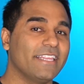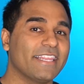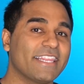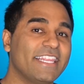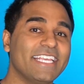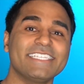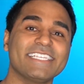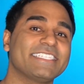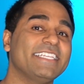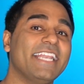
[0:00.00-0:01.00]
This
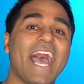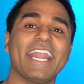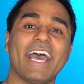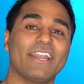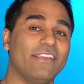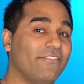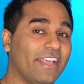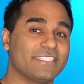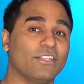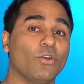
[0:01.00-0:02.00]
is not how to
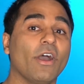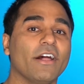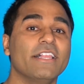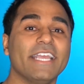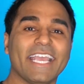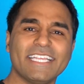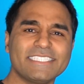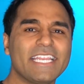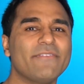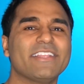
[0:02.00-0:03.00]
invest in oil. It
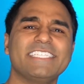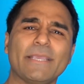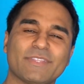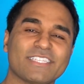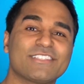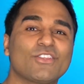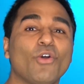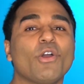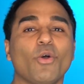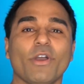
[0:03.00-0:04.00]
isn't even cheap to
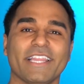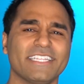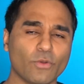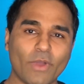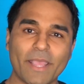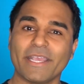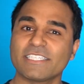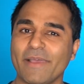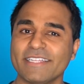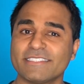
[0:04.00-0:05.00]
store oil. It's quite
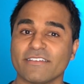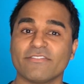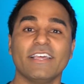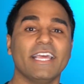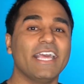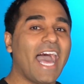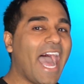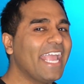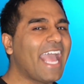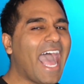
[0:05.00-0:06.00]
expensive.
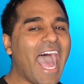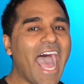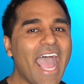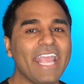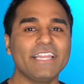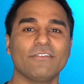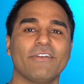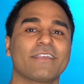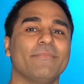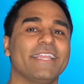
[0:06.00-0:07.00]
I highly
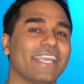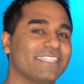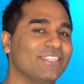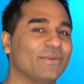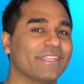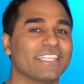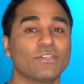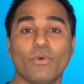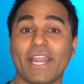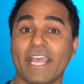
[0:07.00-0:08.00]
recommend against doing this.
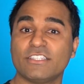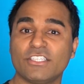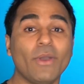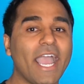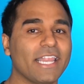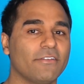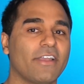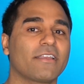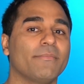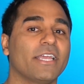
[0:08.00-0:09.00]
What I do highly
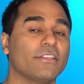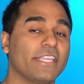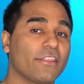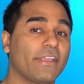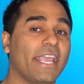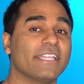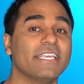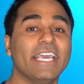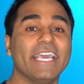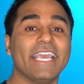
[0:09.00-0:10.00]
recommend, on the other hand,
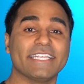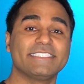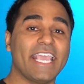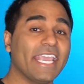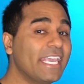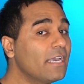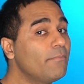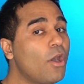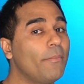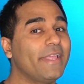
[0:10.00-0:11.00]
is taking a
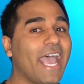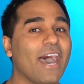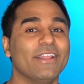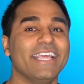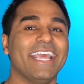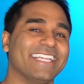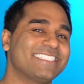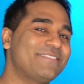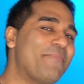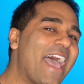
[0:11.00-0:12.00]
moment out and
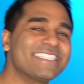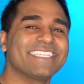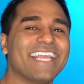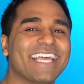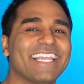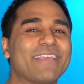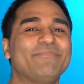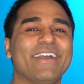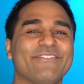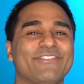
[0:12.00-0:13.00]
smashing that like
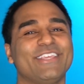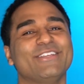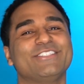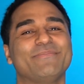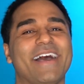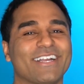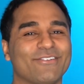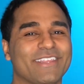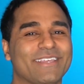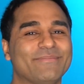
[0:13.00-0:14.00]
button for the YouTube
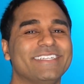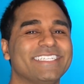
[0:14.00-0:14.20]
algorithm.